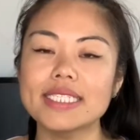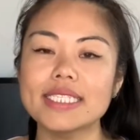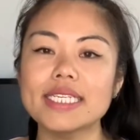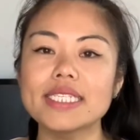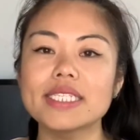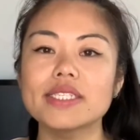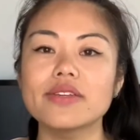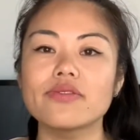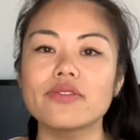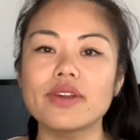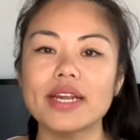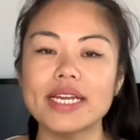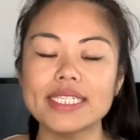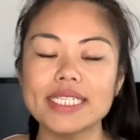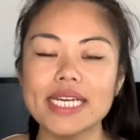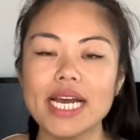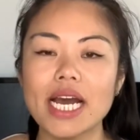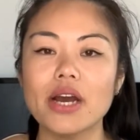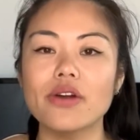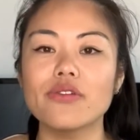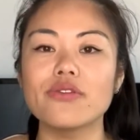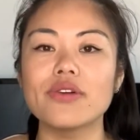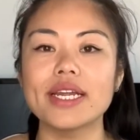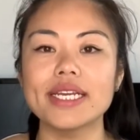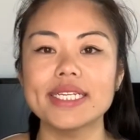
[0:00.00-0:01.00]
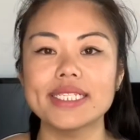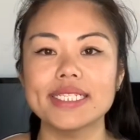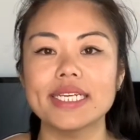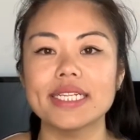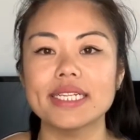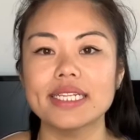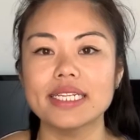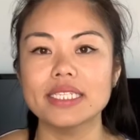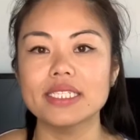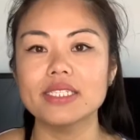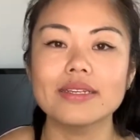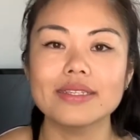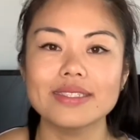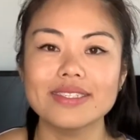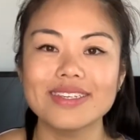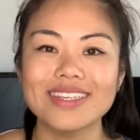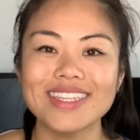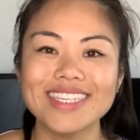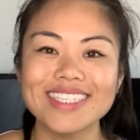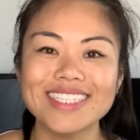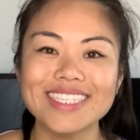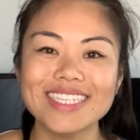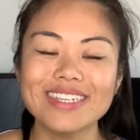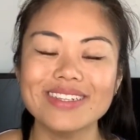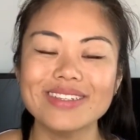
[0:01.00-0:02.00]
is the retail resellers. So
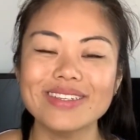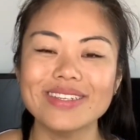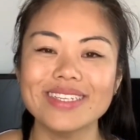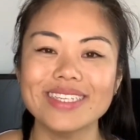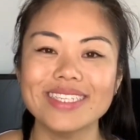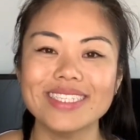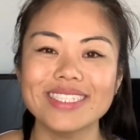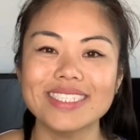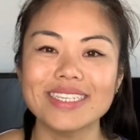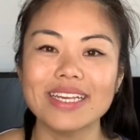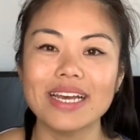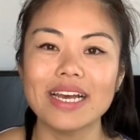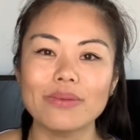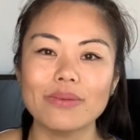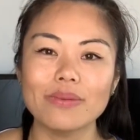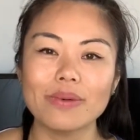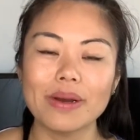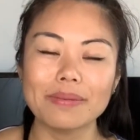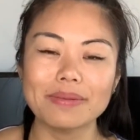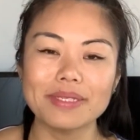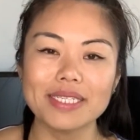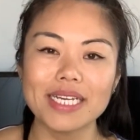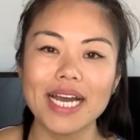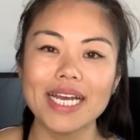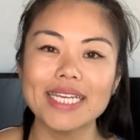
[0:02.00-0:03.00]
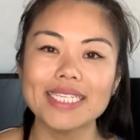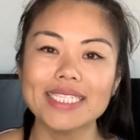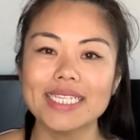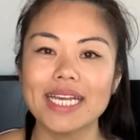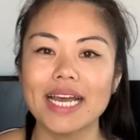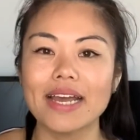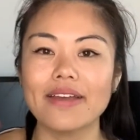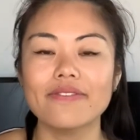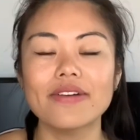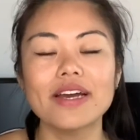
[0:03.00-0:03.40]
this includes websites like